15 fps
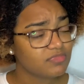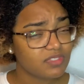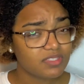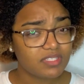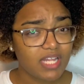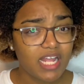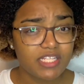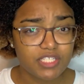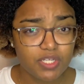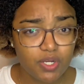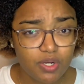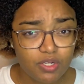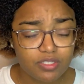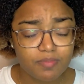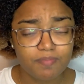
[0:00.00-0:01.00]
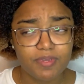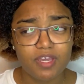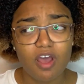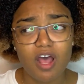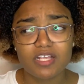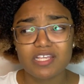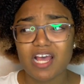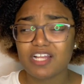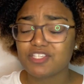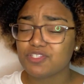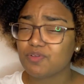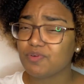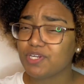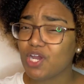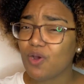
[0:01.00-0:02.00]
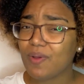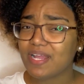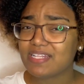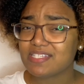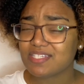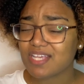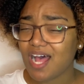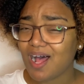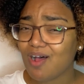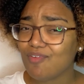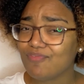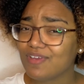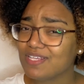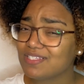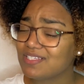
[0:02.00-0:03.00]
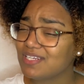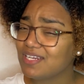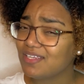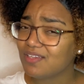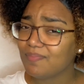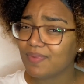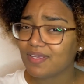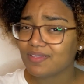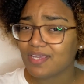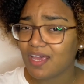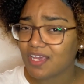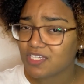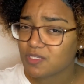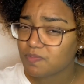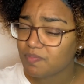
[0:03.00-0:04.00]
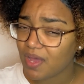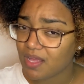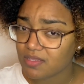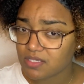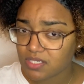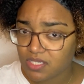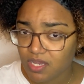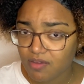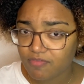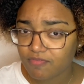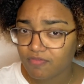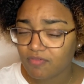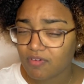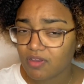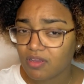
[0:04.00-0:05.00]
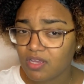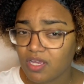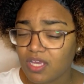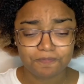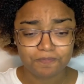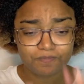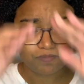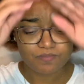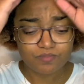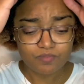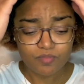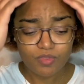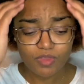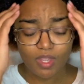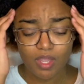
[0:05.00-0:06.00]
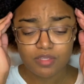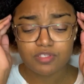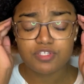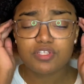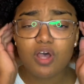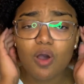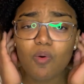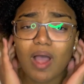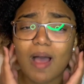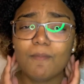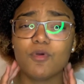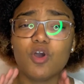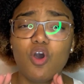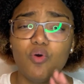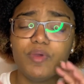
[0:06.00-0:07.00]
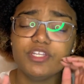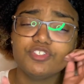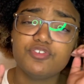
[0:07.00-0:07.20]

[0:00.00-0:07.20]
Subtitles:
that's good, because a studio itself, it's a little bit expensive. So I'm going to